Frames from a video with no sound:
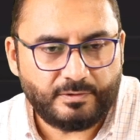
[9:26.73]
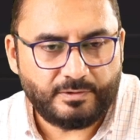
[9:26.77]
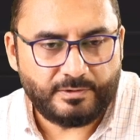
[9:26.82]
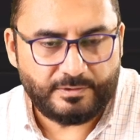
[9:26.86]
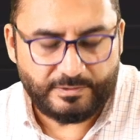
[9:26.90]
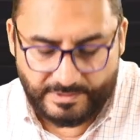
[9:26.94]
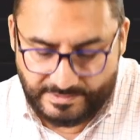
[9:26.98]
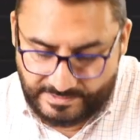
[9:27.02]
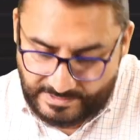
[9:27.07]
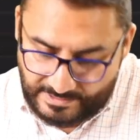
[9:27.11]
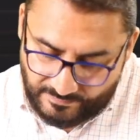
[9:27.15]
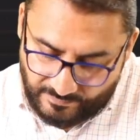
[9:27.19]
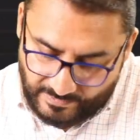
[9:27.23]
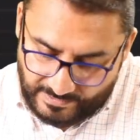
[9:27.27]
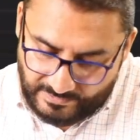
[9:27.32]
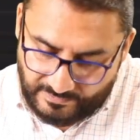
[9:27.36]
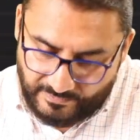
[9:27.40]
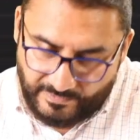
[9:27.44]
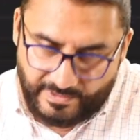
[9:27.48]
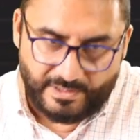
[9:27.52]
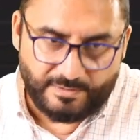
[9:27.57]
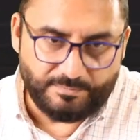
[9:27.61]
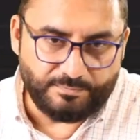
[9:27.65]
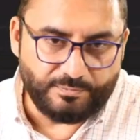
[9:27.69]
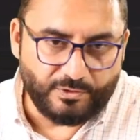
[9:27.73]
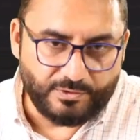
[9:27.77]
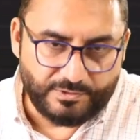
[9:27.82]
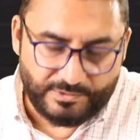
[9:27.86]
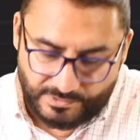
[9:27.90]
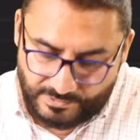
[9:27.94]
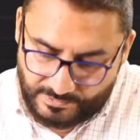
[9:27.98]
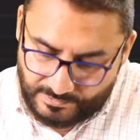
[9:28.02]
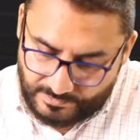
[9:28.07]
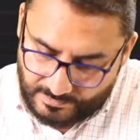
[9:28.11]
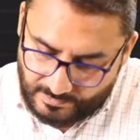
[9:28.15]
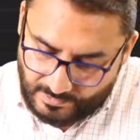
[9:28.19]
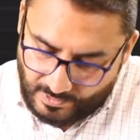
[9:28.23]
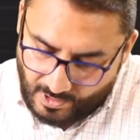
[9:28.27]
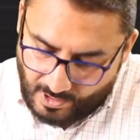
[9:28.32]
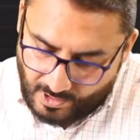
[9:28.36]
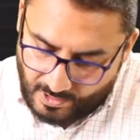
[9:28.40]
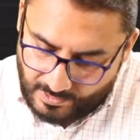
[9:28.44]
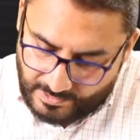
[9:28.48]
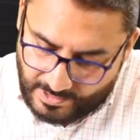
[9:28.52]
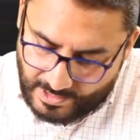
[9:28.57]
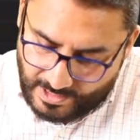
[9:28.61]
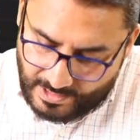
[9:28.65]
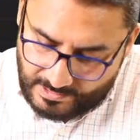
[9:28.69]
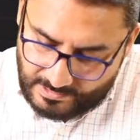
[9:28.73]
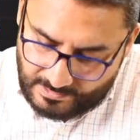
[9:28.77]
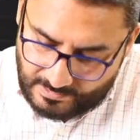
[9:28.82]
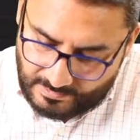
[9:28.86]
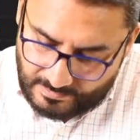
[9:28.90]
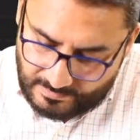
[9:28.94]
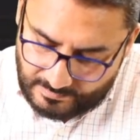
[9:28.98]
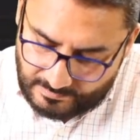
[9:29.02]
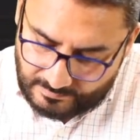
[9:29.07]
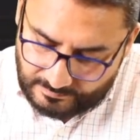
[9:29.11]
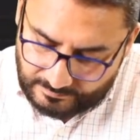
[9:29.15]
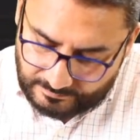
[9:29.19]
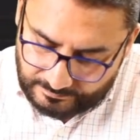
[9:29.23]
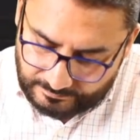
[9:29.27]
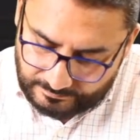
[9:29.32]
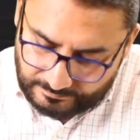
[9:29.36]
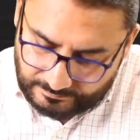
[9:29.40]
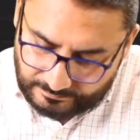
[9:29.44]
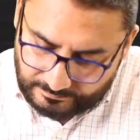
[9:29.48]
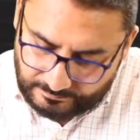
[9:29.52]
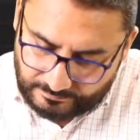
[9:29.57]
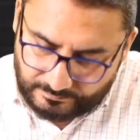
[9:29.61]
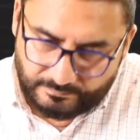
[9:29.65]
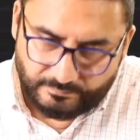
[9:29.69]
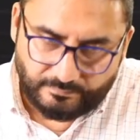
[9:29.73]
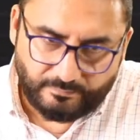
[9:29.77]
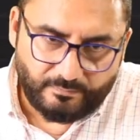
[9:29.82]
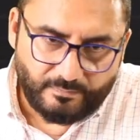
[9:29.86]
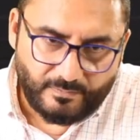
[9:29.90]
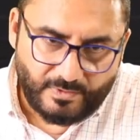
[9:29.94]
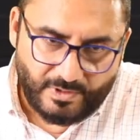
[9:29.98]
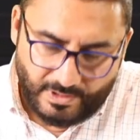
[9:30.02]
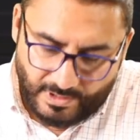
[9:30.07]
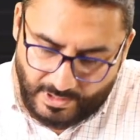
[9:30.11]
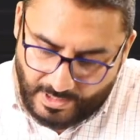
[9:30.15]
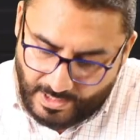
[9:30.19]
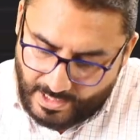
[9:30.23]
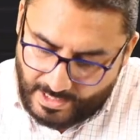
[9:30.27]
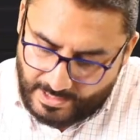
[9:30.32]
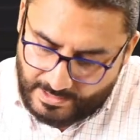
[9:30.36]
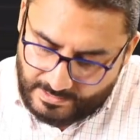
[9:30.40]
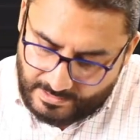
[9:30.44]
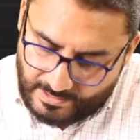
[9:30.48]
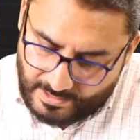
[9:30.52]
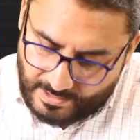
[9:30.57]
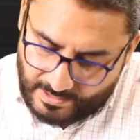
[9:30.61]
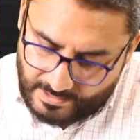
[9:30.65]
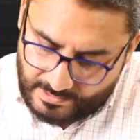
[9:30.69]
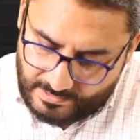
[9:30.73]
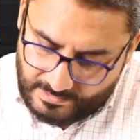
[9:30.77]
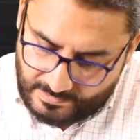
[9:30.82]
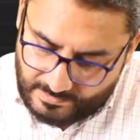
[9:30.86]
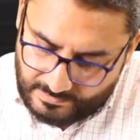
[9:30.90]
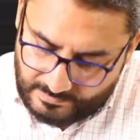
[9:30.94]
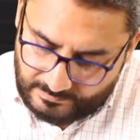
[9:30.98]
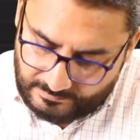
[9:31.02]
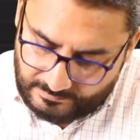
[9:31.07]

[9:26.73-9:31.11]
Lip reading: This is with 3 inputs: OR gate, AND gate,